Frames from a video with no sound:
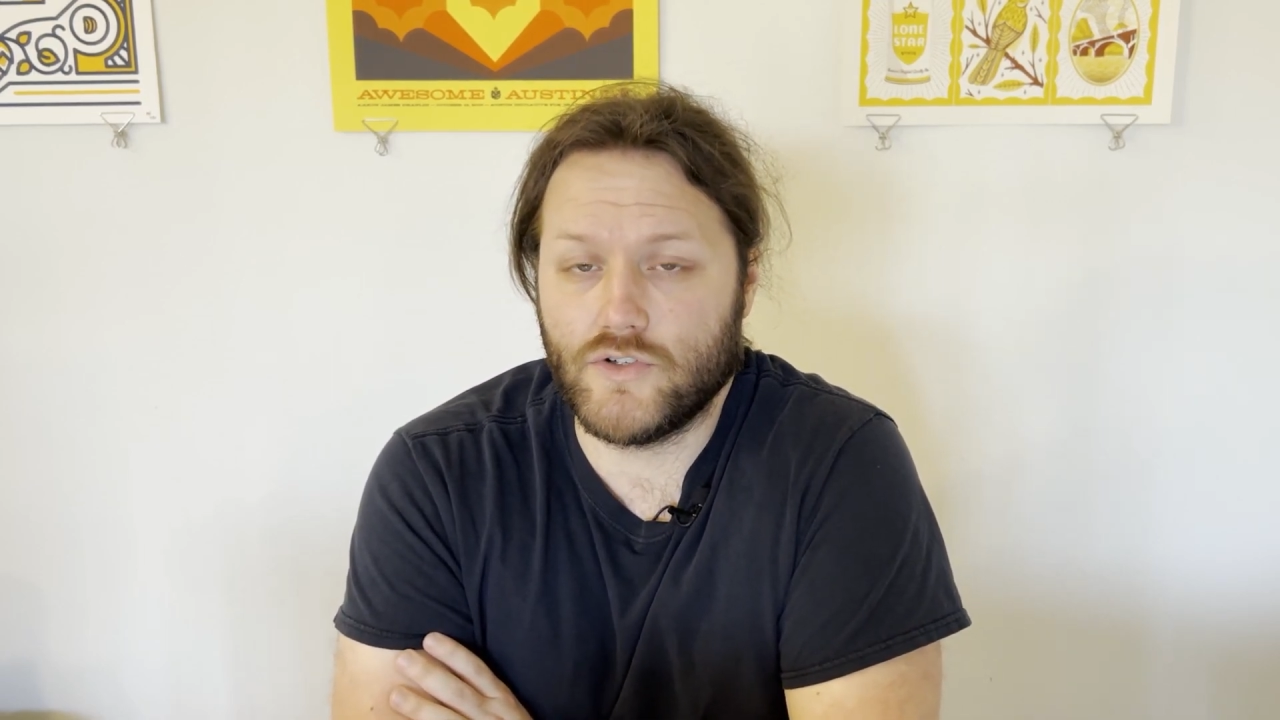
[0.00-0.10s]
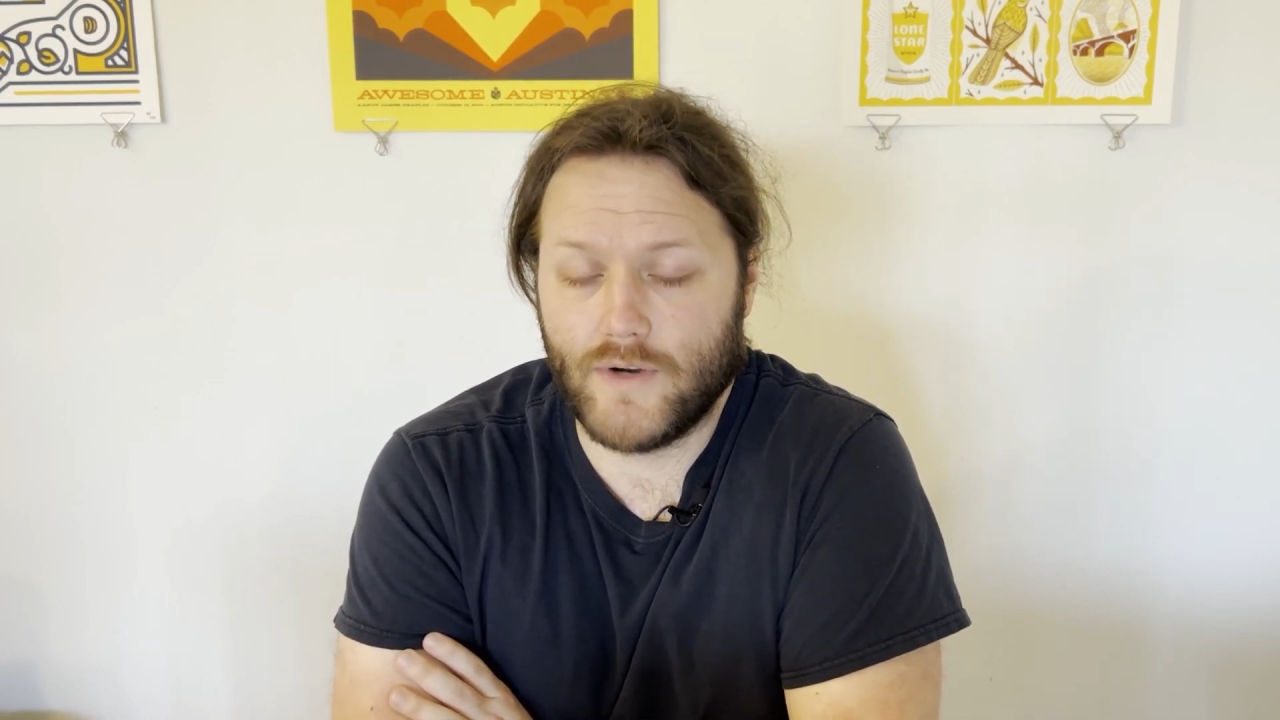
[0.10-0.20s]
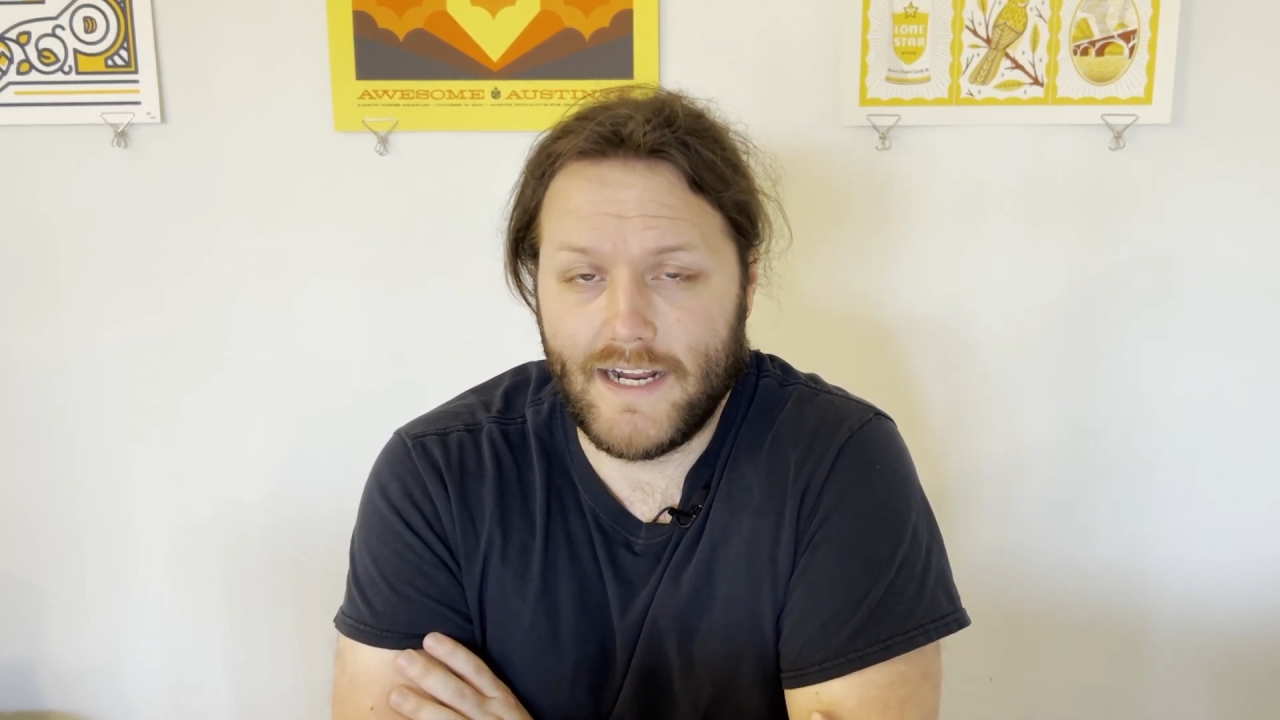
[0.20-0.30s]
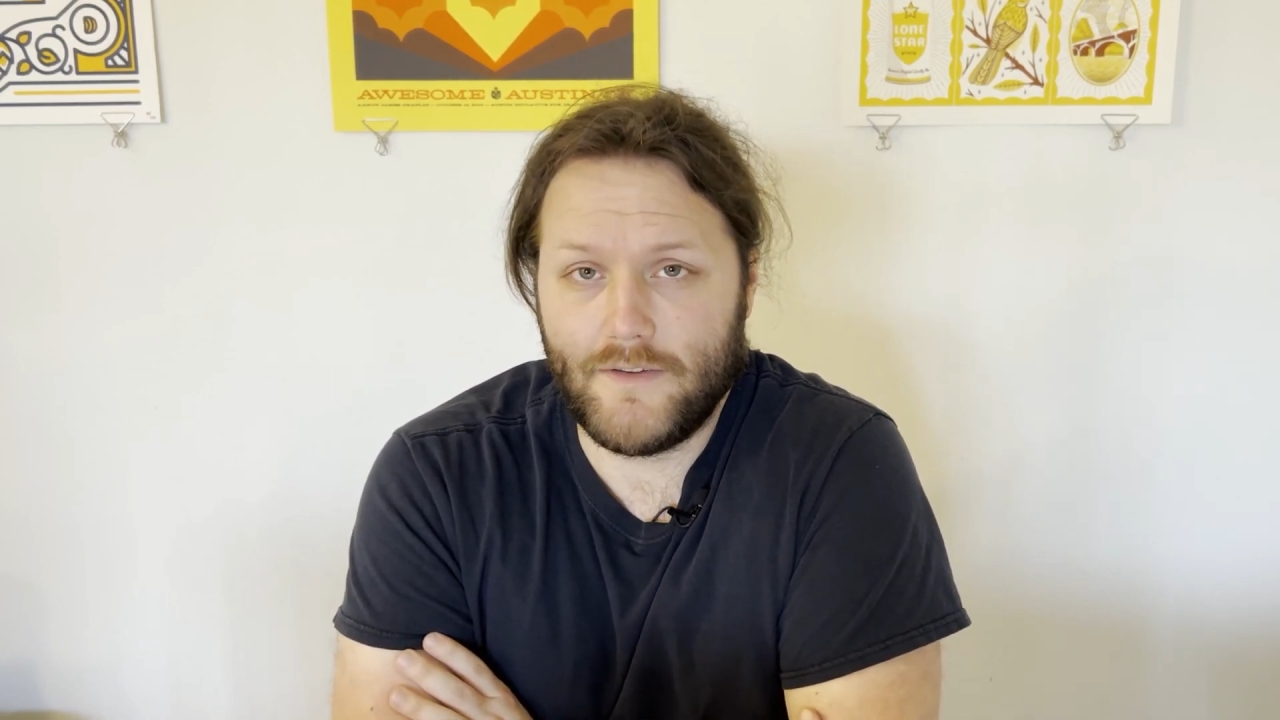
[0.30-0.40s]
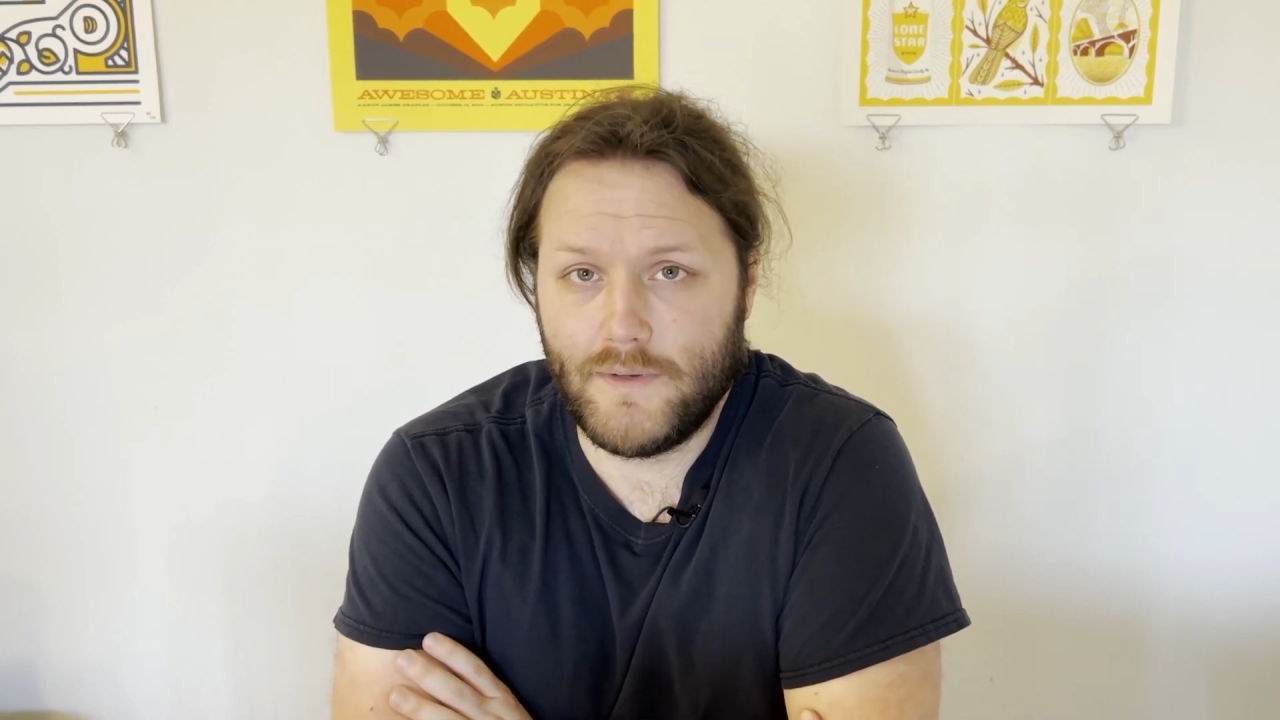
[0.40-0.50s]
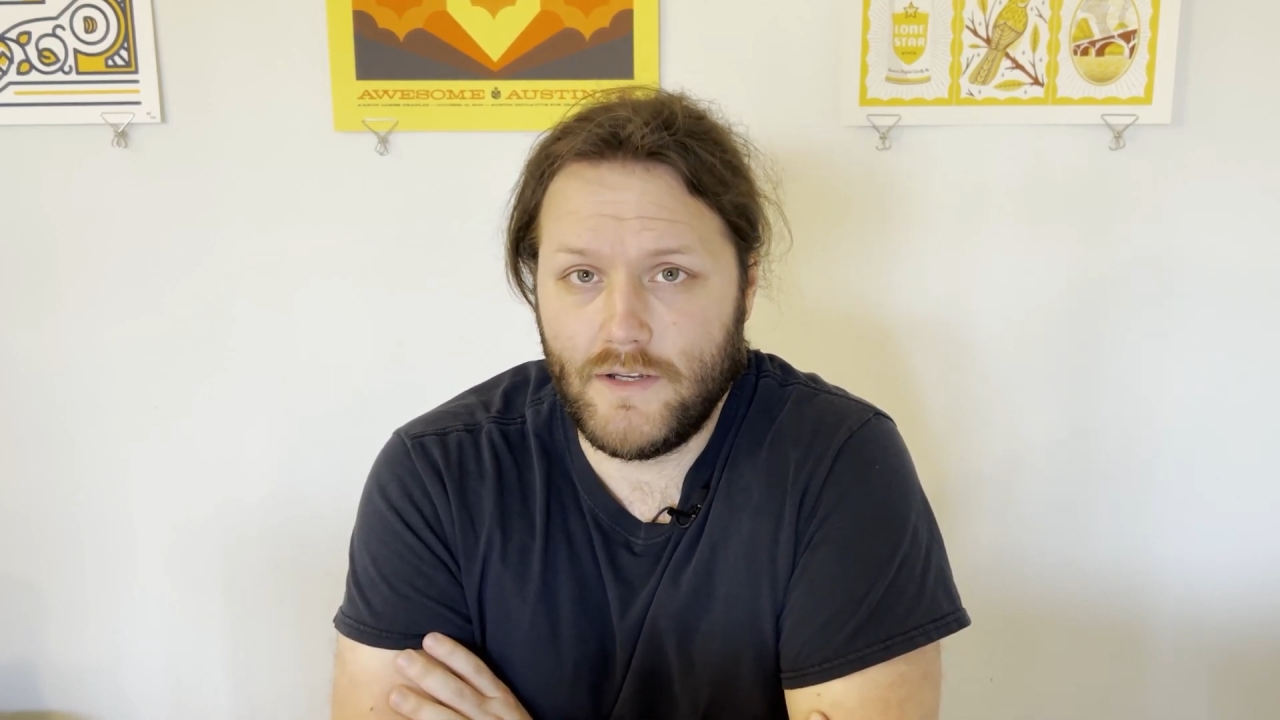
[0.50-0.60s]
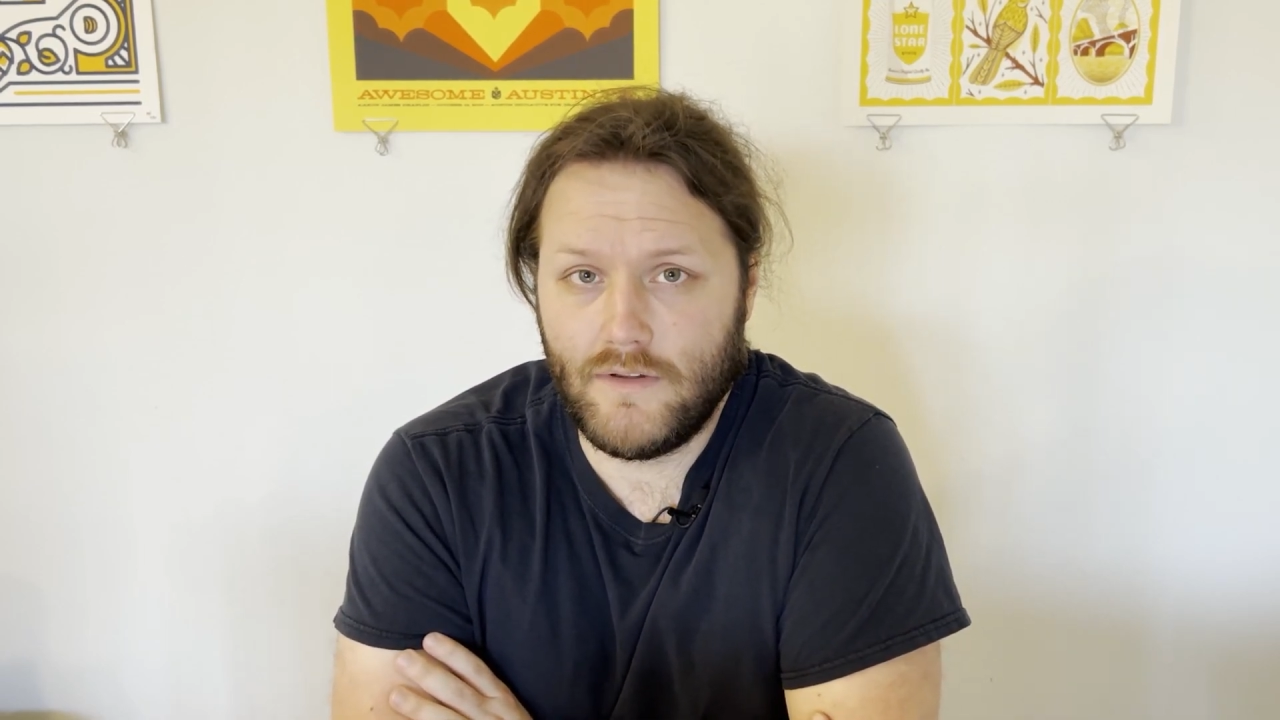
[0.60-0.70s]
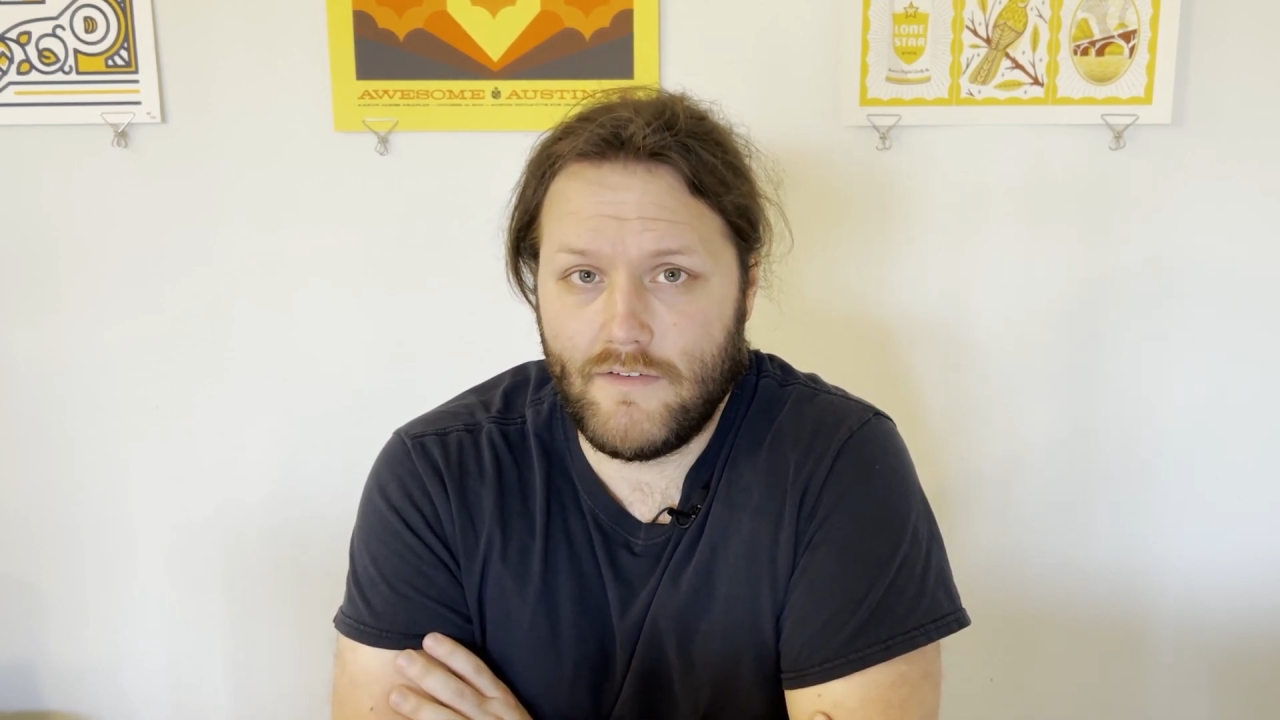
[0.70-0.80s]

traits when you